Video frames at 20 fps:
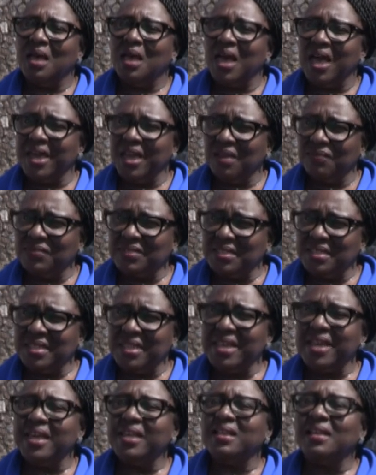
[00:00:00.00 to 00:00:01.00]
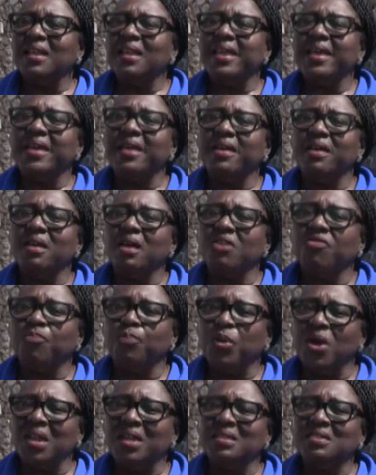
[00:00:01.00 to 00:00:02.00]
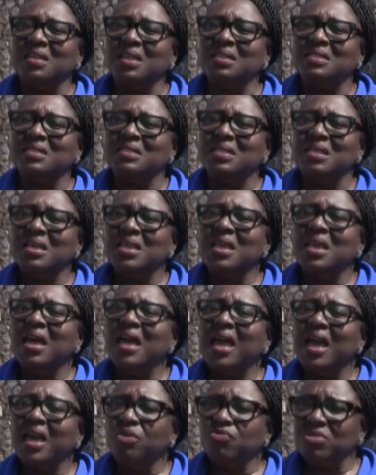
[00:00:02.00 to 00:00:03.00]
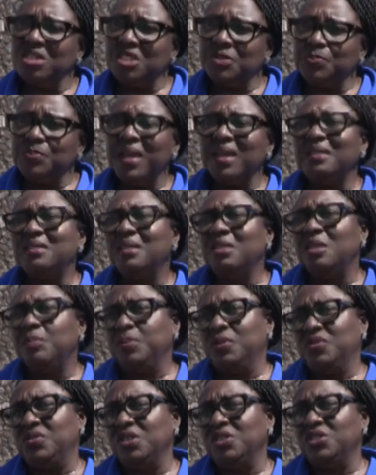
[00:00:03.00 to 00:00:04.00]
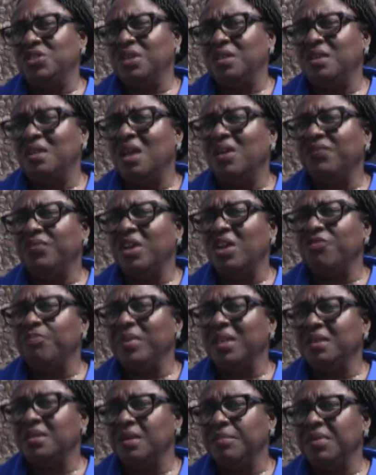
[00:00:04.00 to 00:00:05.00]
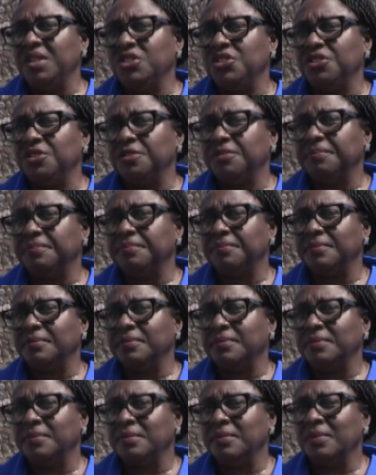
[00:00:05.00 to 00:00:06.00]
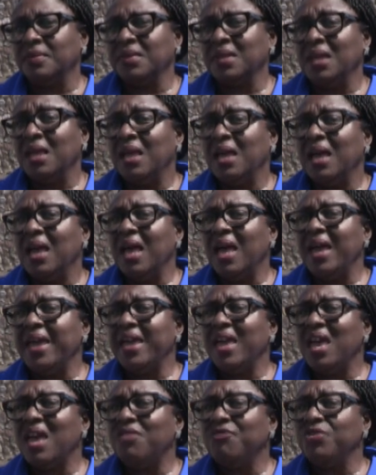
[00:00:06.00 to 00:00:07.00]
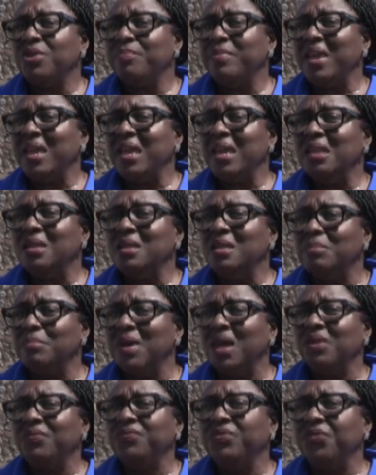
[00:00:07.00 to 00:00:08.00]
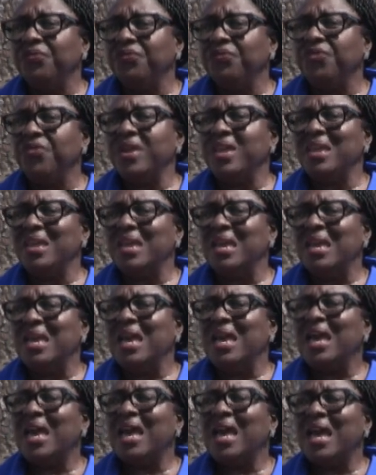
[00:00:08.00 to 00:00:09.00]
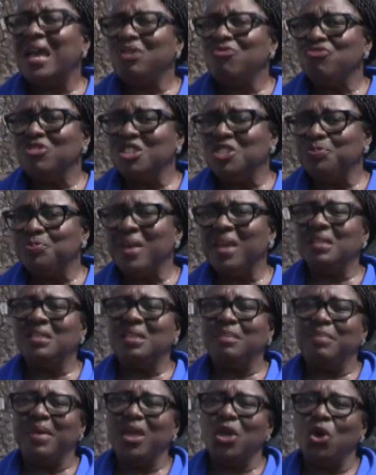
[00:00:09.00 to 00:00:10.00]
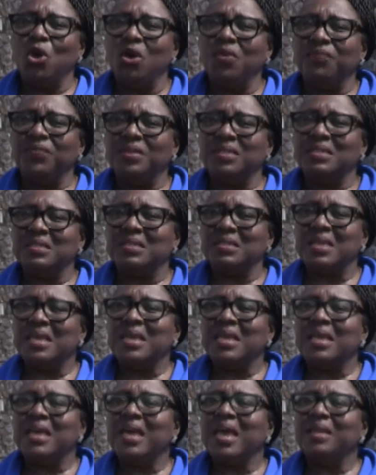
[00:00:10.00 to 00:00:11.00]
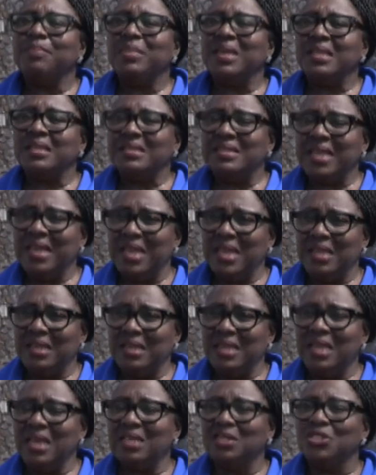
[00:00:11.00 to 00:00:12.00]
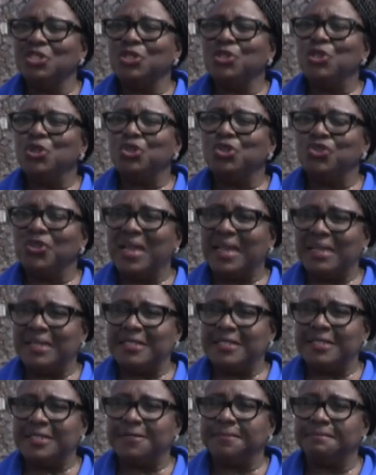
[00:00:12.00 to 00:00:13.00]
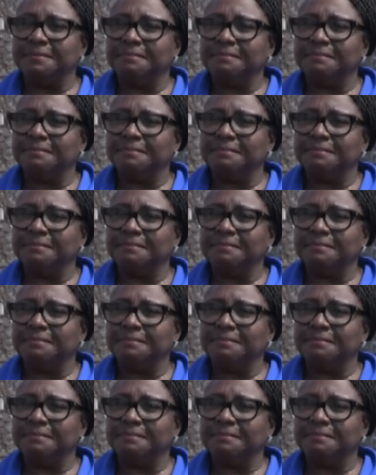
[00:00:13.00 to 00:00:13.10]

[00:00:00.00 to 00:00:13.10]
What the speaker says: I have steered clear of politics and respected the position of government commissioner. I have remained above the fray and respected my office and maintained its neutrality.